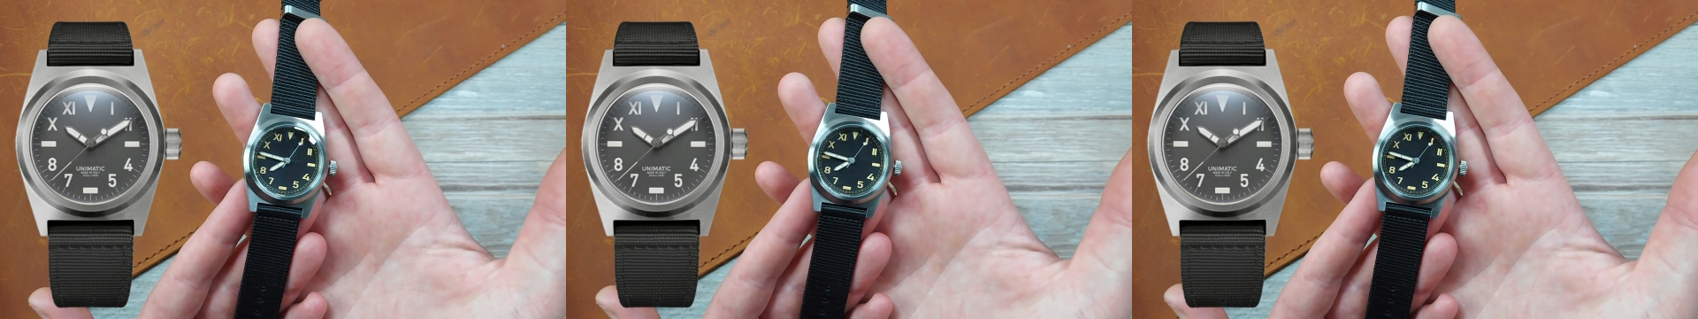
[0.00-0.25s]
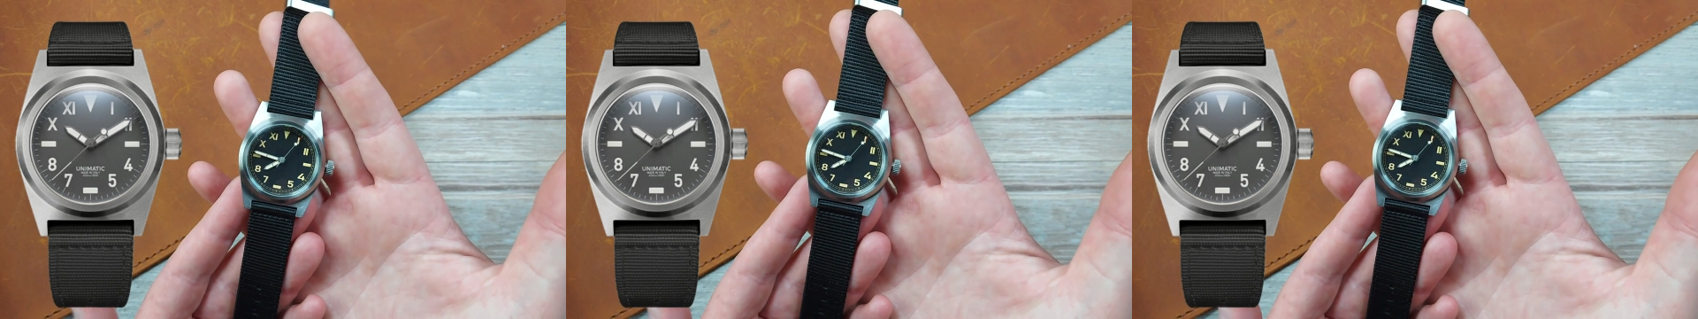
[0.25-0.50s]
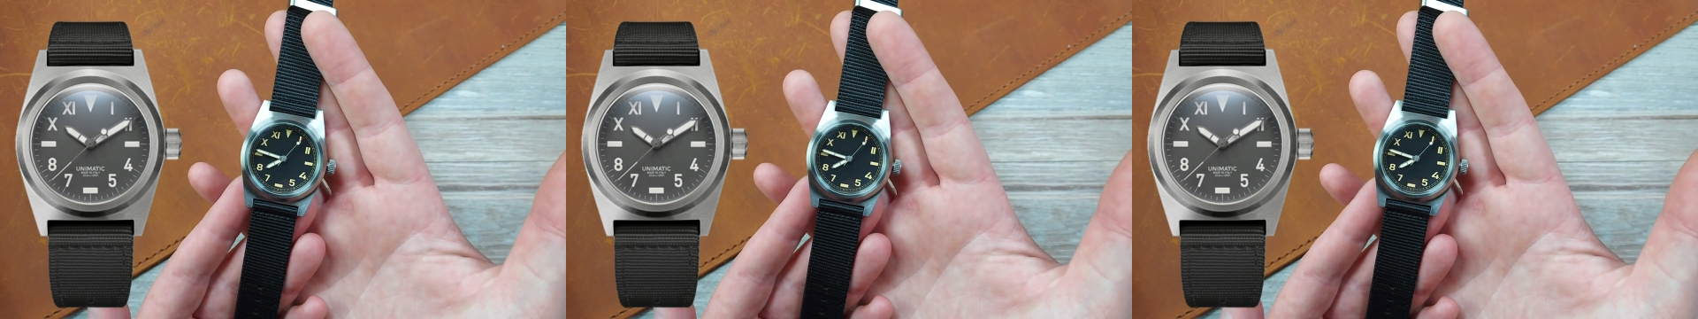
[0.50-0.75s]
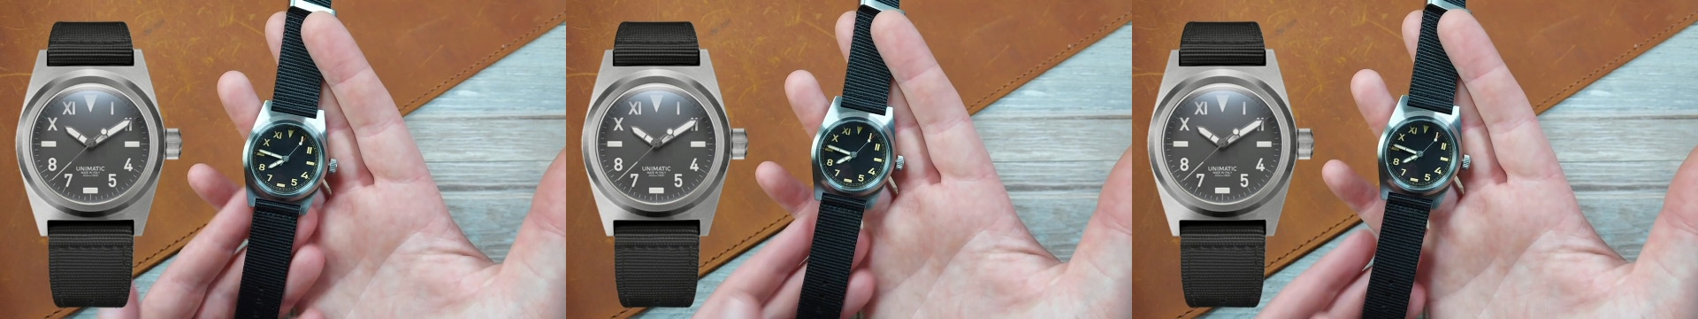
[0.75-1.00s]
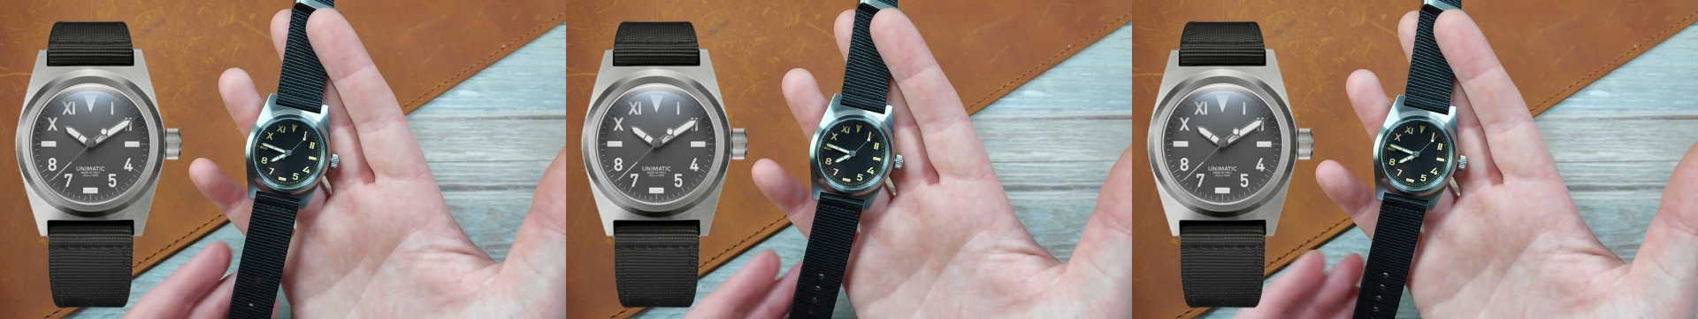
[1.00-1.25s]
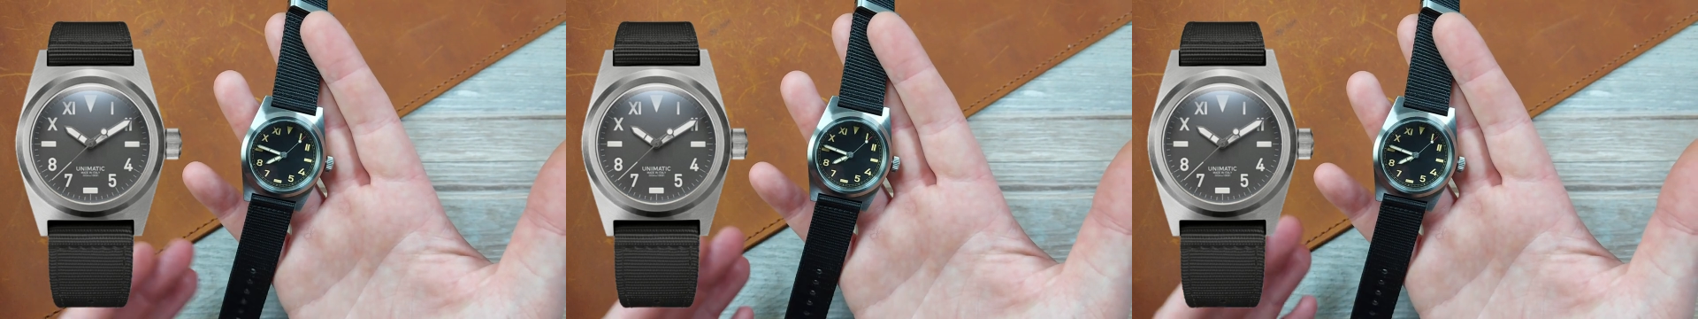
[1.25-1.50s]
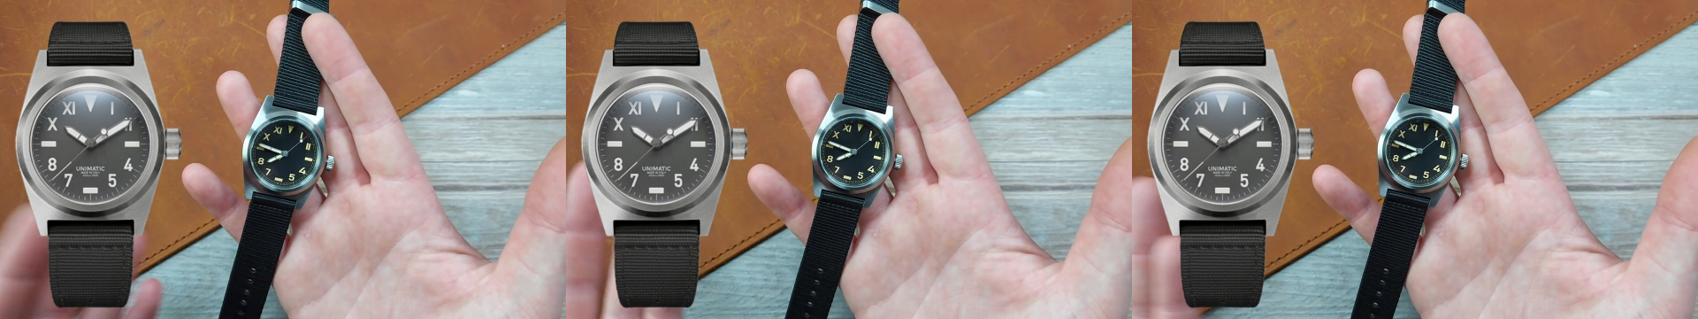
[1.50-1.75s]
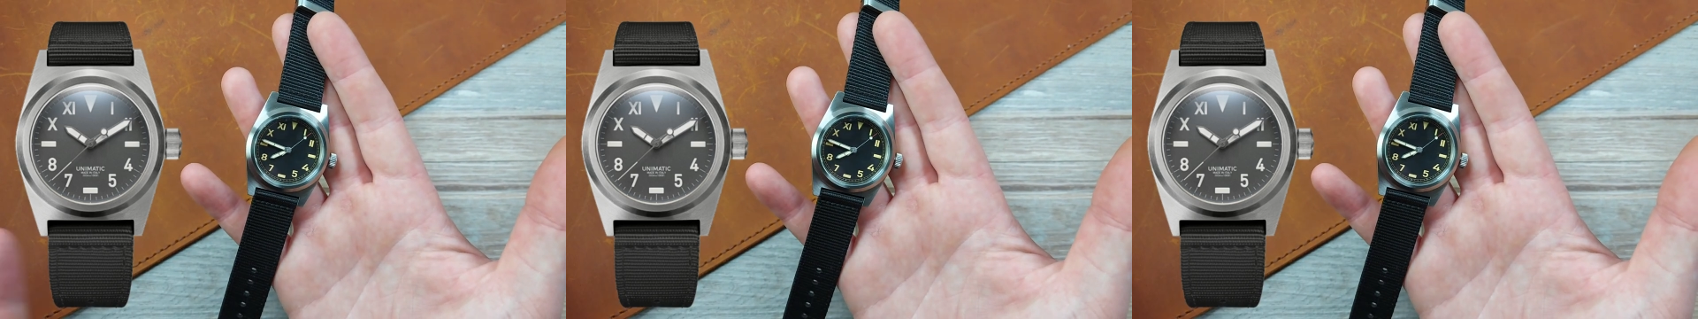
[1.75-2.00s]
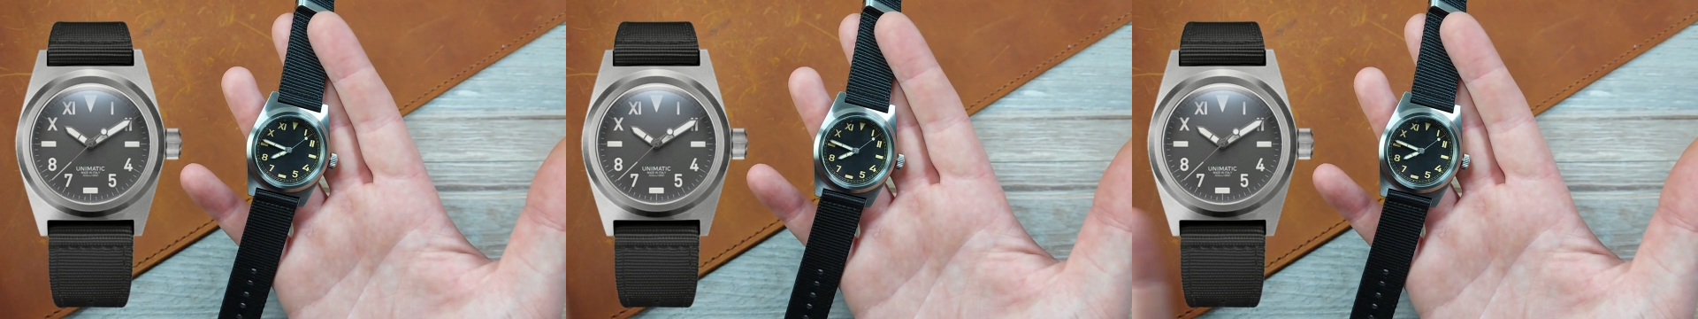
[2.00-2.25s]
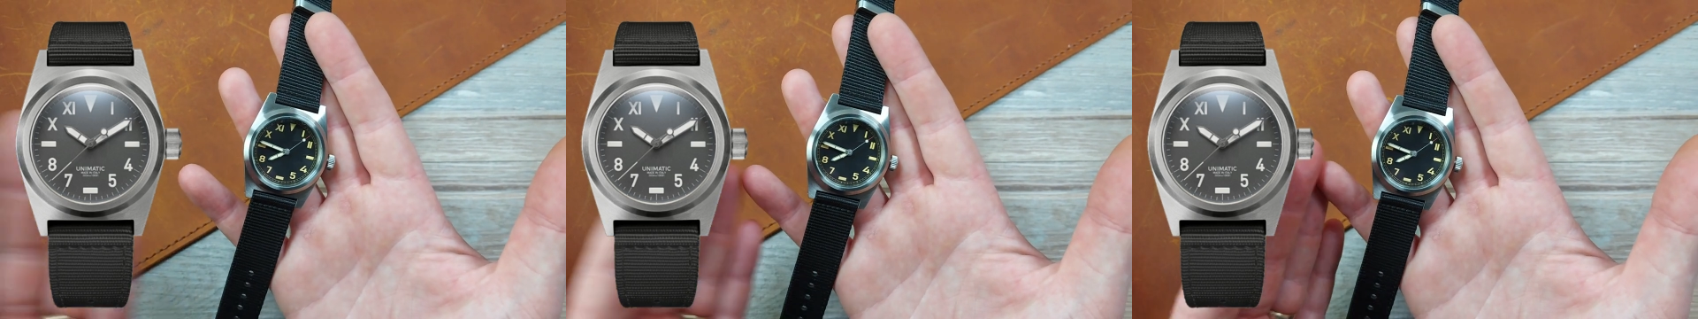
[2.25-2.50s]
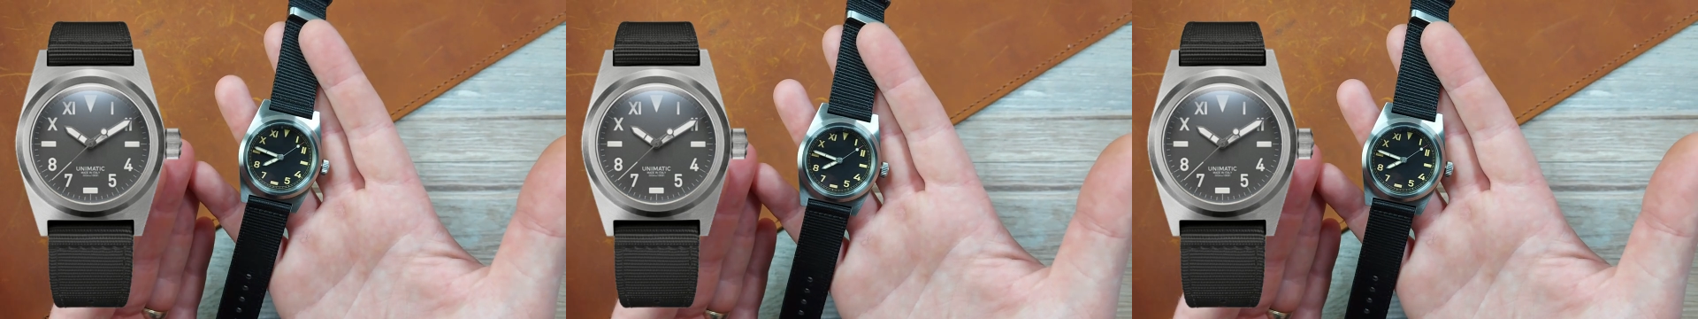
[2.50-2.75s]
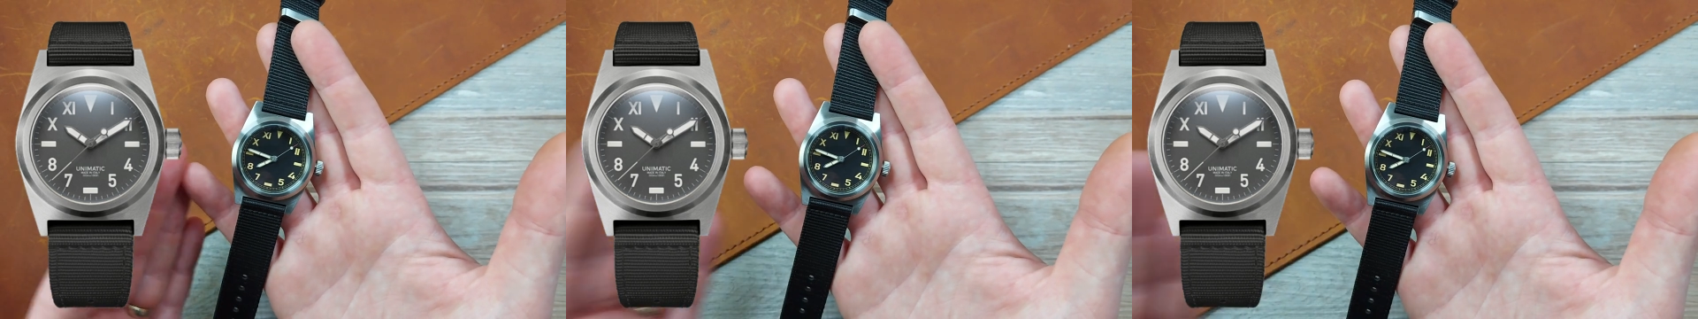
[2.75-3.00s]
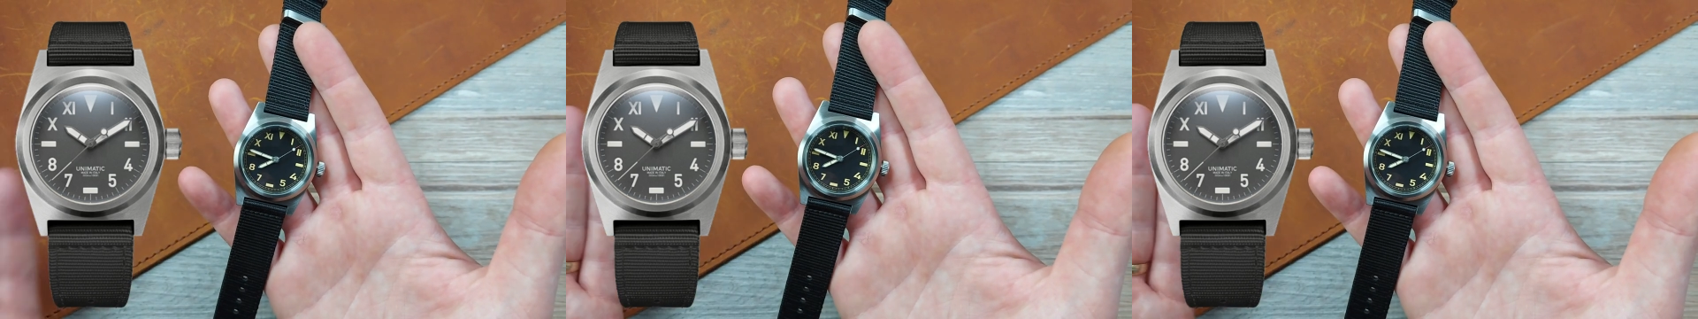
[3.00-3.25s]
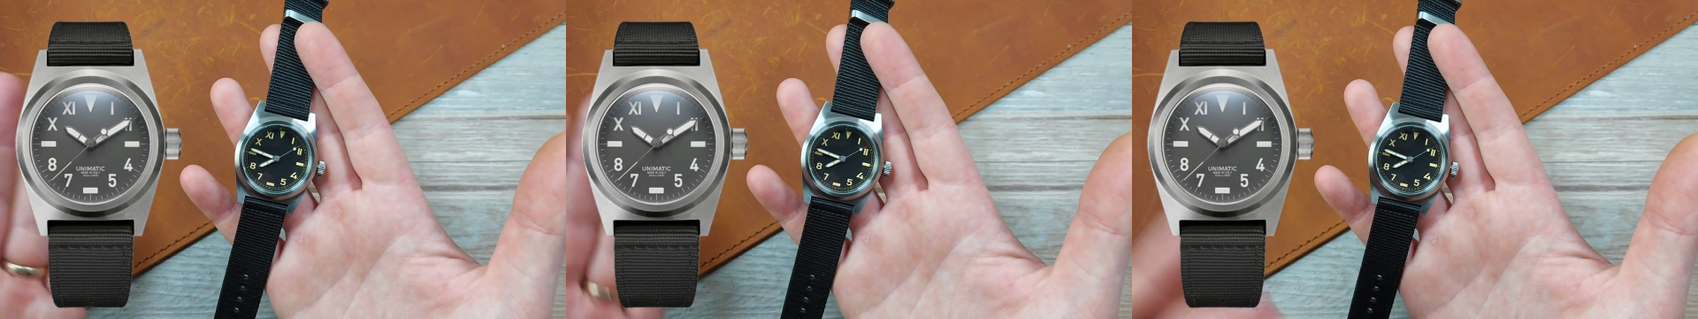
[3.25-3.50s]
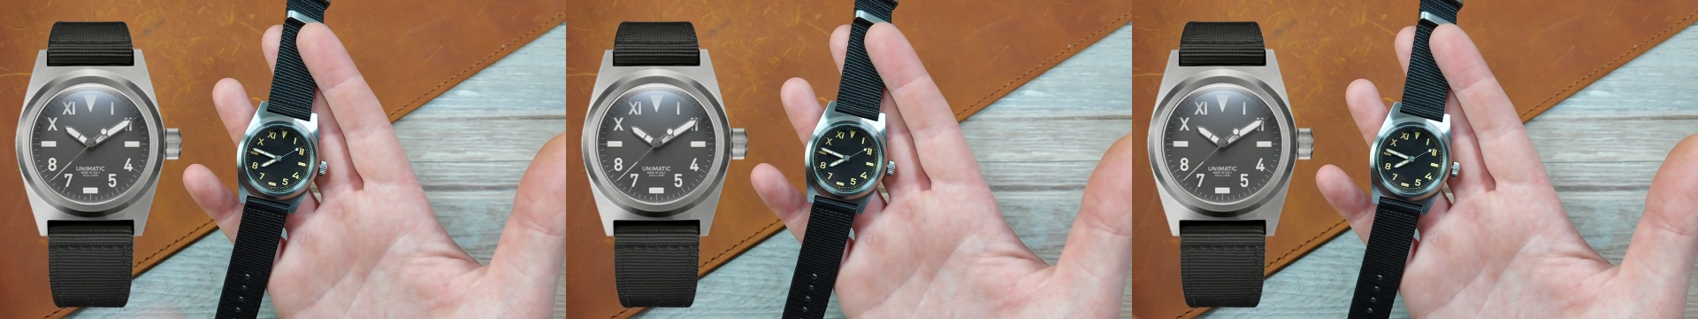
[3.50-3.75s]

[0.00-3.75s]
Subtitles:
(no speaker visible)